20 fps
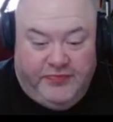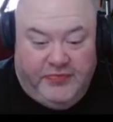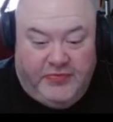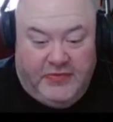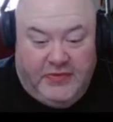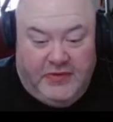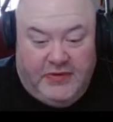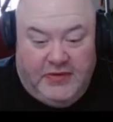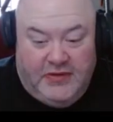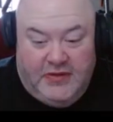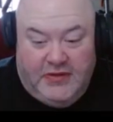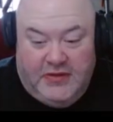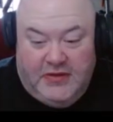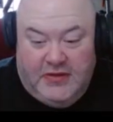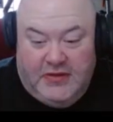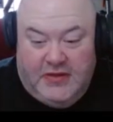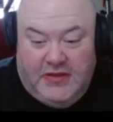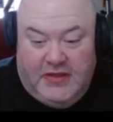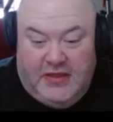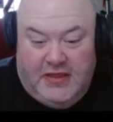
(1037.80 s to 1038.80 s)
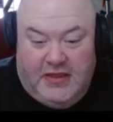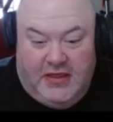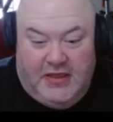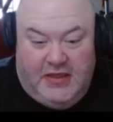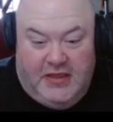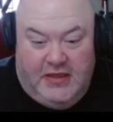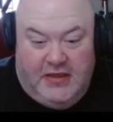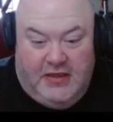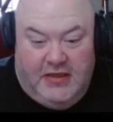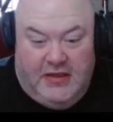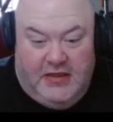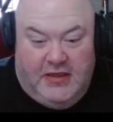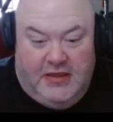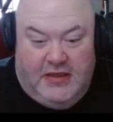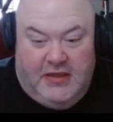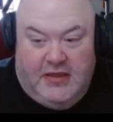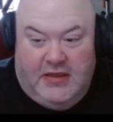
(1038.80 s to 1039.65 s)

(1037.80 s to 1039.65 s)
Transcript: Nobody speaks.